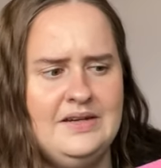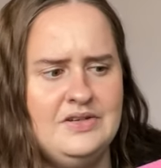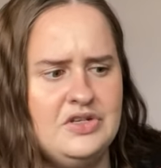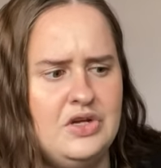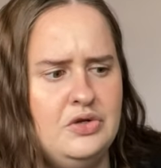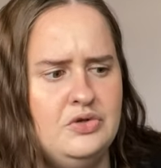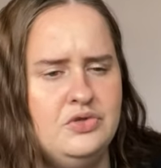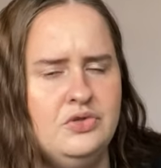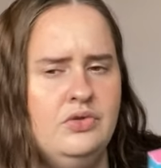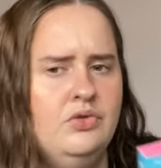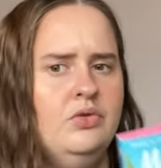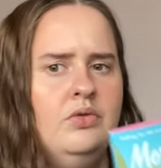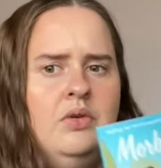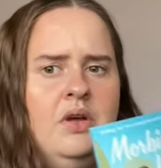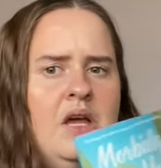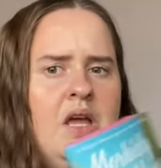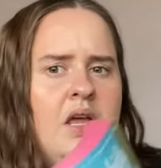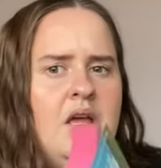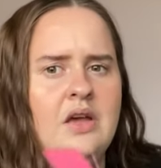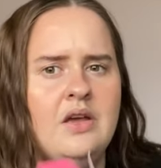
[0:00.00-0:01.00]
total
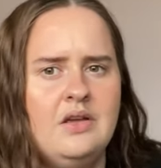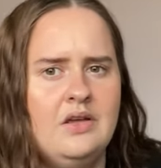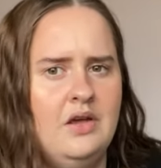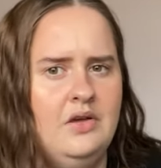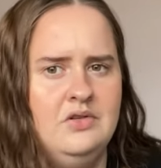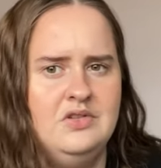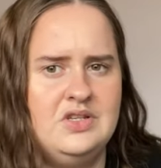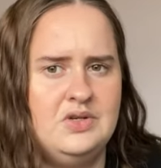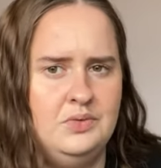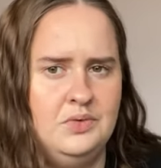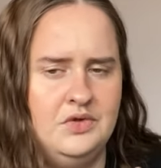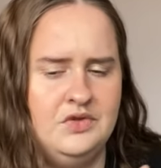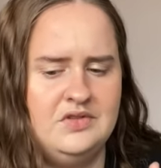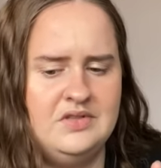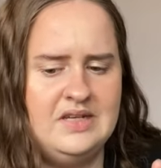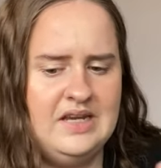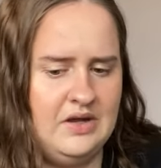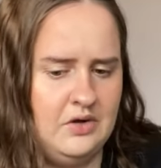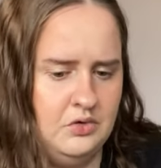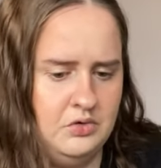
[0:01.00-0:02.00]
goes towards
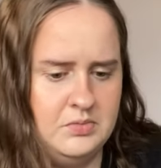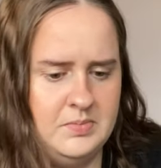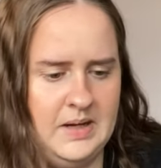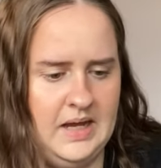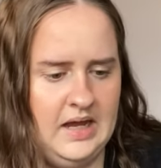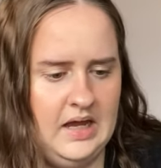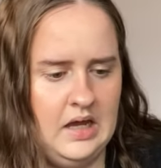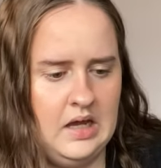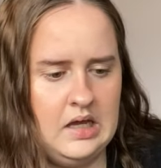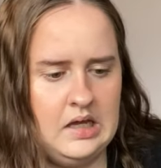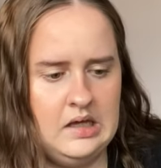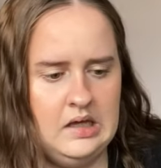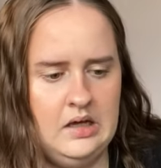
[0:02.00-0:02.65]
Tickled Pink.